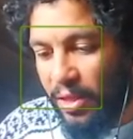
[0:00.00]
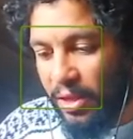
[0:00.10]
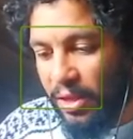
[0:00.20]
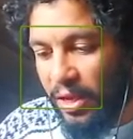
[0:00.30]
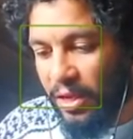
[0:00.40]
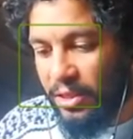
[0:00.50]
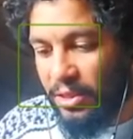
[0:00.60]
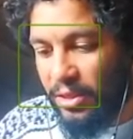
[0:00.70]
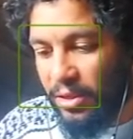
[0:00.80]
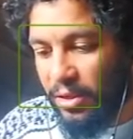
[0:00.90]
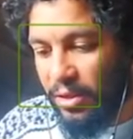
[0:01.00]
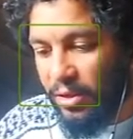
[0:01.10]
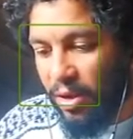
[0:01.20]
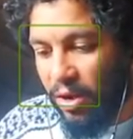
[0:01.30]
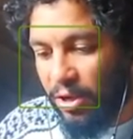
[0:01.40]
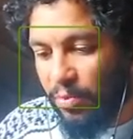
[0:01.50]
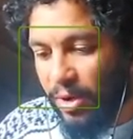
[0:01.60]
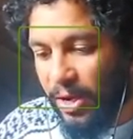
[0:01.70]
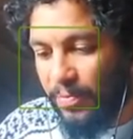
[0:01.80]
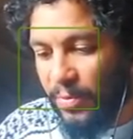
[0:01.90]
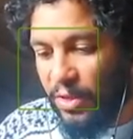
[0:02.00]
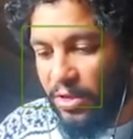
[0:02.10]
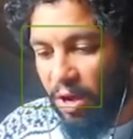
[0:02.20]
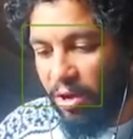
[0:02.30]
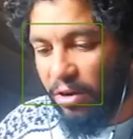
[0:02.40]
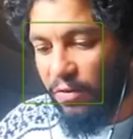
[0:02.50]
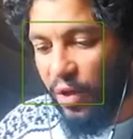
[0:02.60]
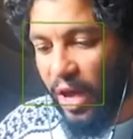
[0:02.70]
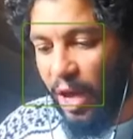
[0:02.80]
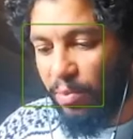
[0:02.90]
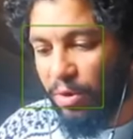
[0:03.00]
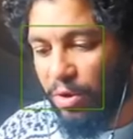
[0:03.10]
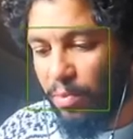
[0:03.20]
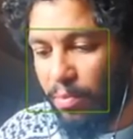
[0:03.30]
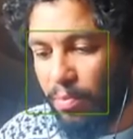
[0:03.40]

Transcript: the king's concubine, the daughter of the admiral